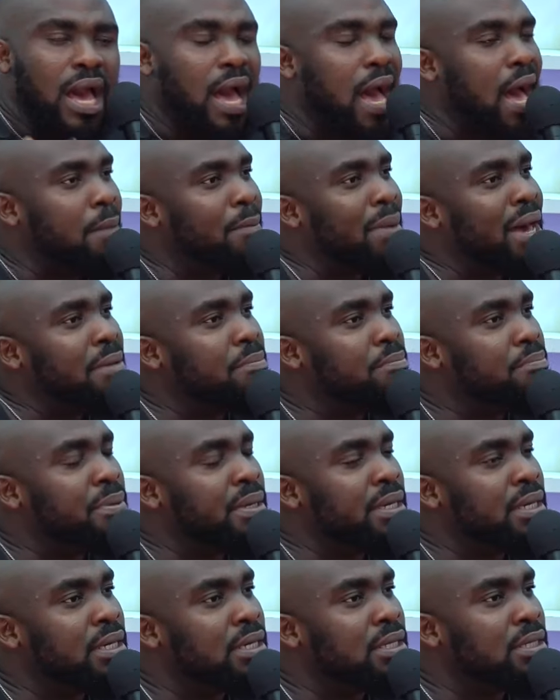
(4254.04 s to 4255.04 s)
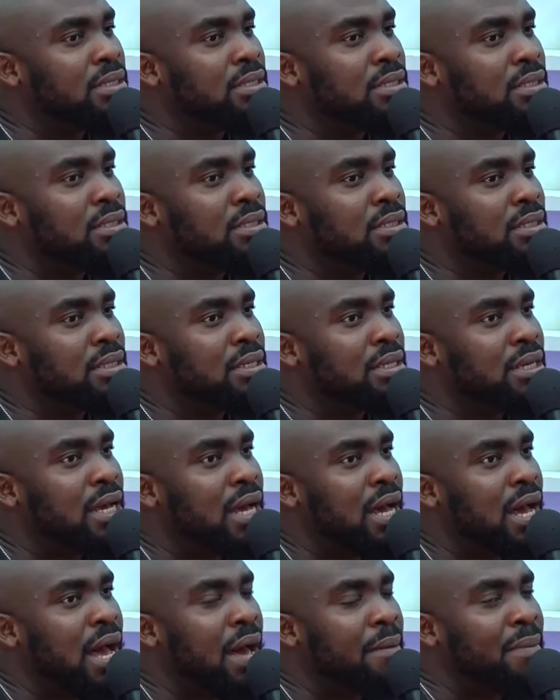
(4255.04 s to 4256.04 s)
Am I being,
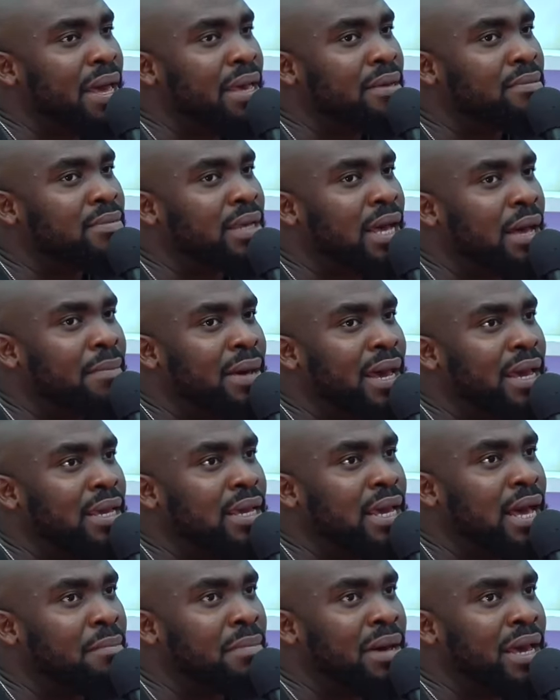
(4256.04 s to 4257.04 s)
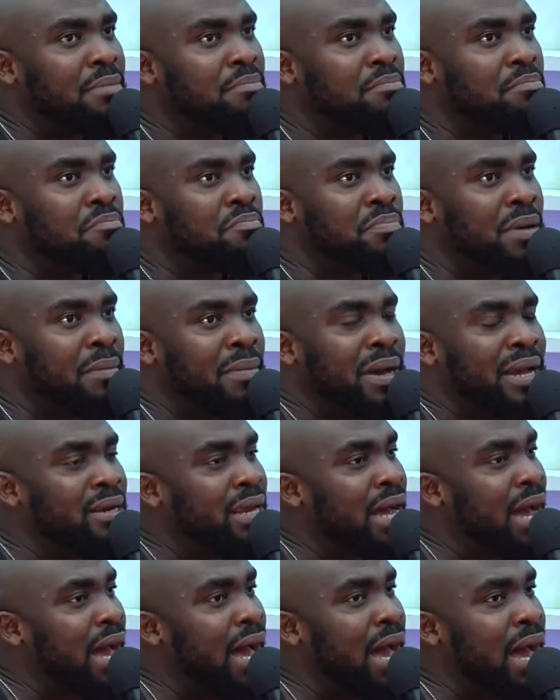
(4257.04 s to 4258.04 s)
am I, am I, am I, am I
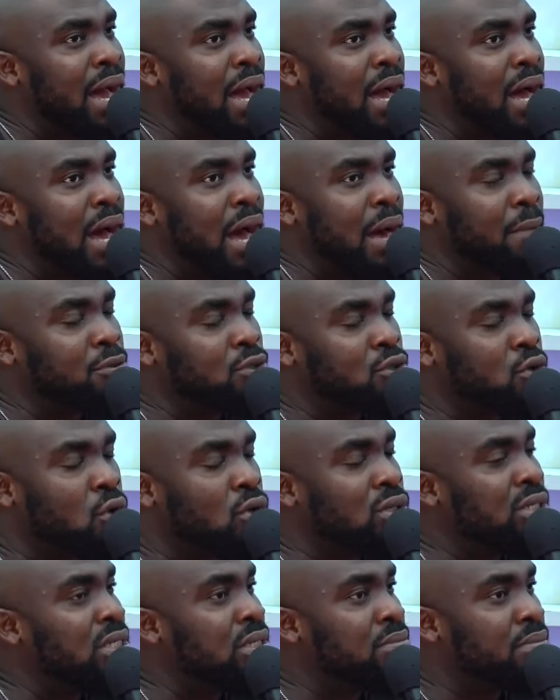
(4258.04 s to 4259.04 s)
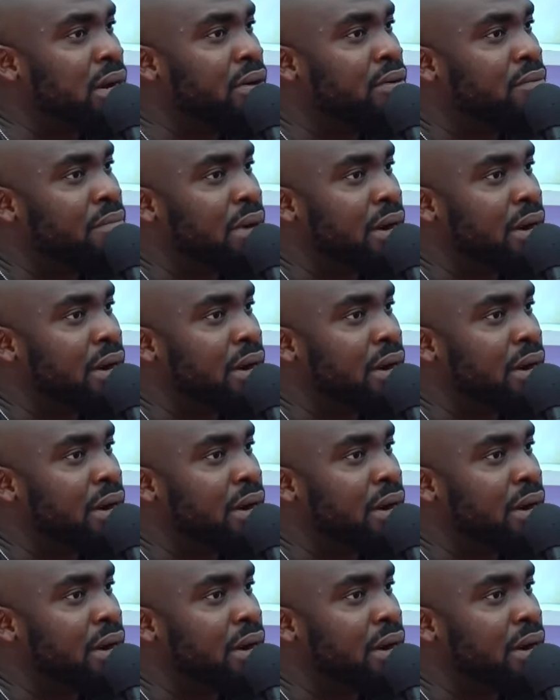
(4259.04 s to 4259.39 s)
absconding my, my